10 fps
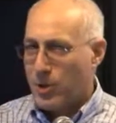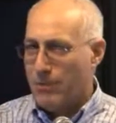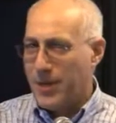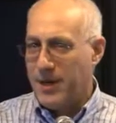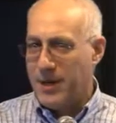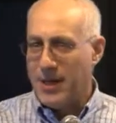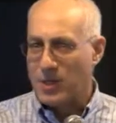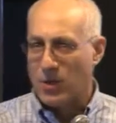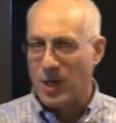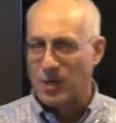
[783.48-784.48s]
timidity and
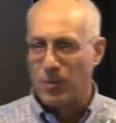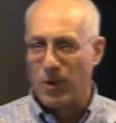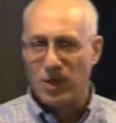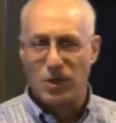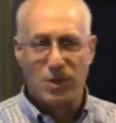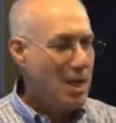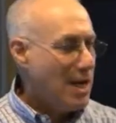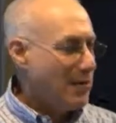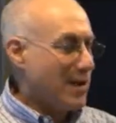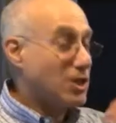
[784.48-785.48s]
has no aspirations.
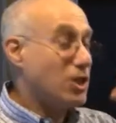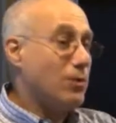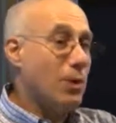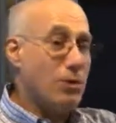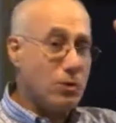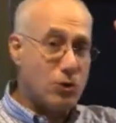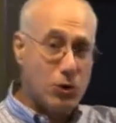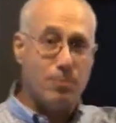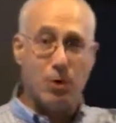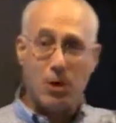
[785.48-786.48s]
In fact, she wrote
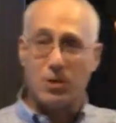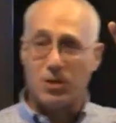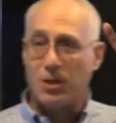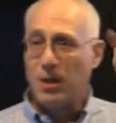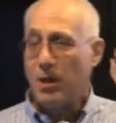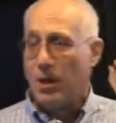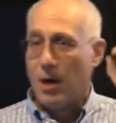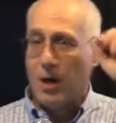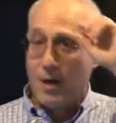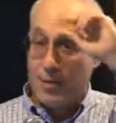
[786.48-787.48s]
two books
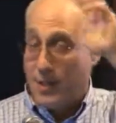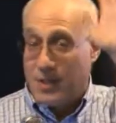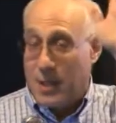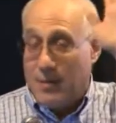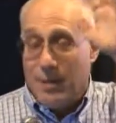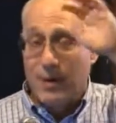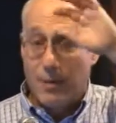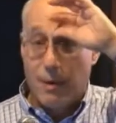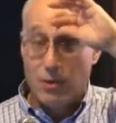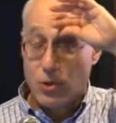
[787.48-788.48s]
uh, the same year,
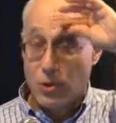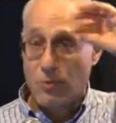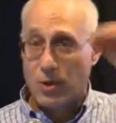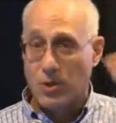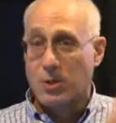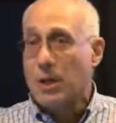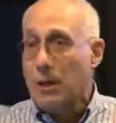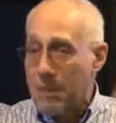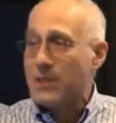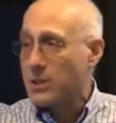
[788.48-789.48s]
published two books,
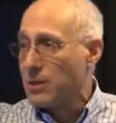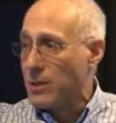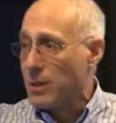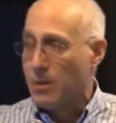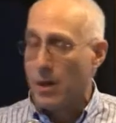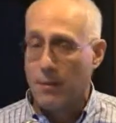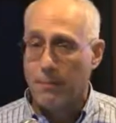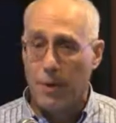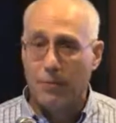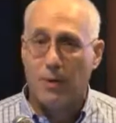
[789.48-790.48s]
basically on uh,
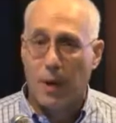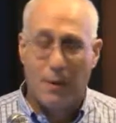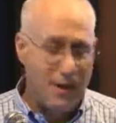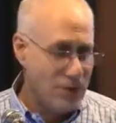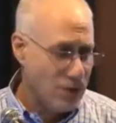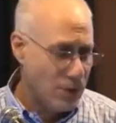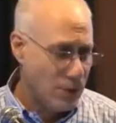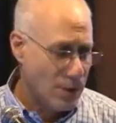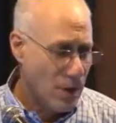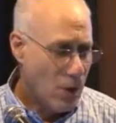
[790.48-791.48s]
both having to do
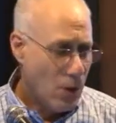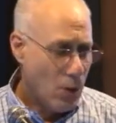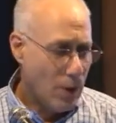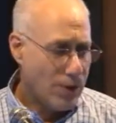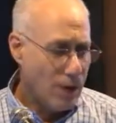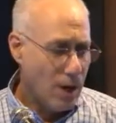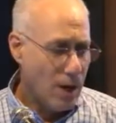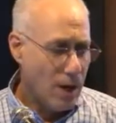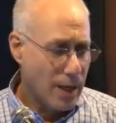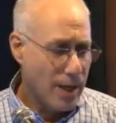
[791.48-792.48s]
with, with
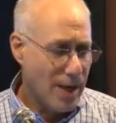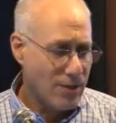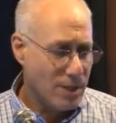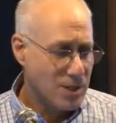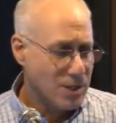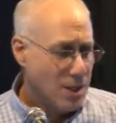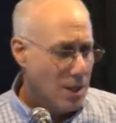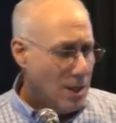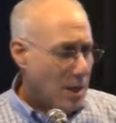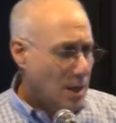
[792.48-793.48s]
uh, Catholics.
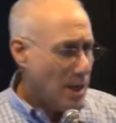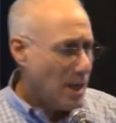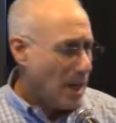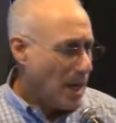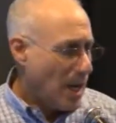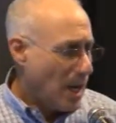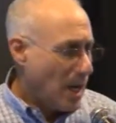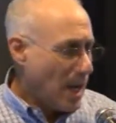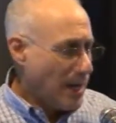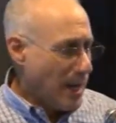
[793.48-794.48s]
Uh, uh,
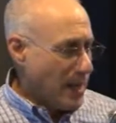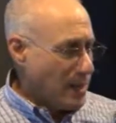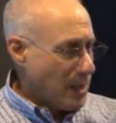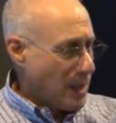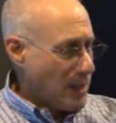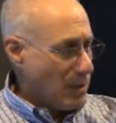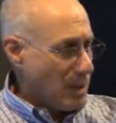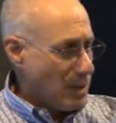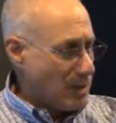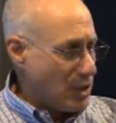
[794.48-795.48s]
and, and,
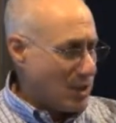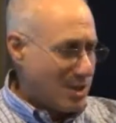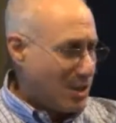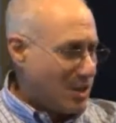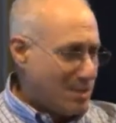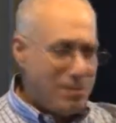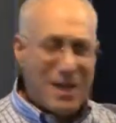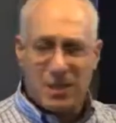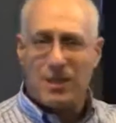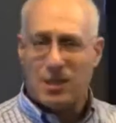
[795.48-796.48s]
and just
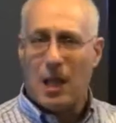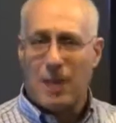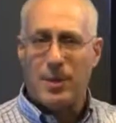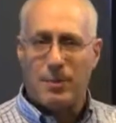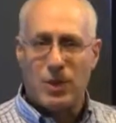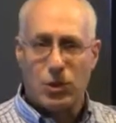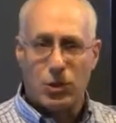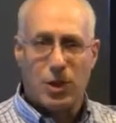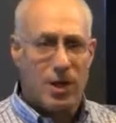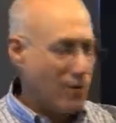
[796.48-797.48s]
basically, it's Lyman Beecher
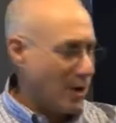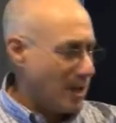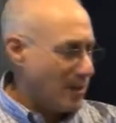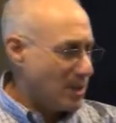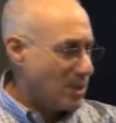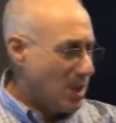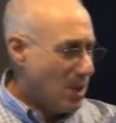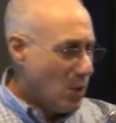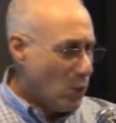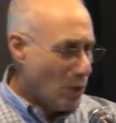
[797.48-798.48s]
kind of arguments
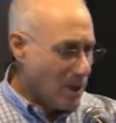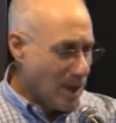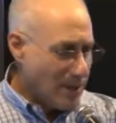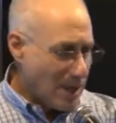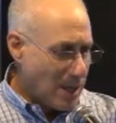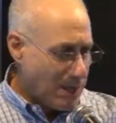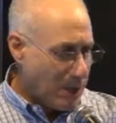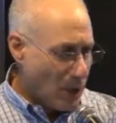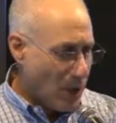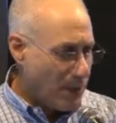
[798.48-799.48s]
one line that I
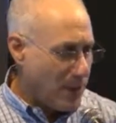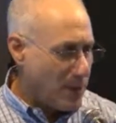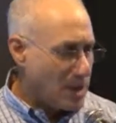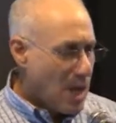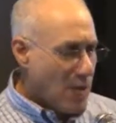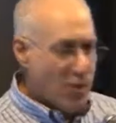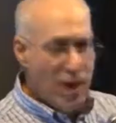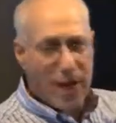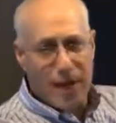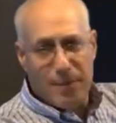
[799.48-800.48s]
pulled up here is
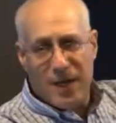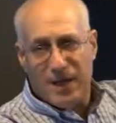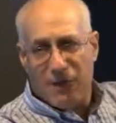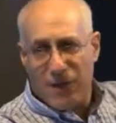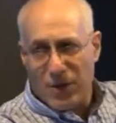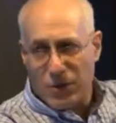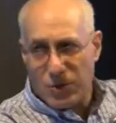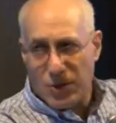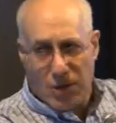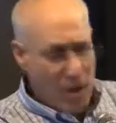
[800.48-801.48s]
they, meaning the
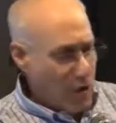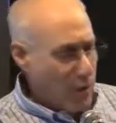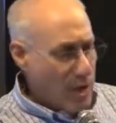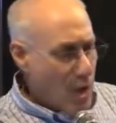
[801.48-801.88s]
founders of the country,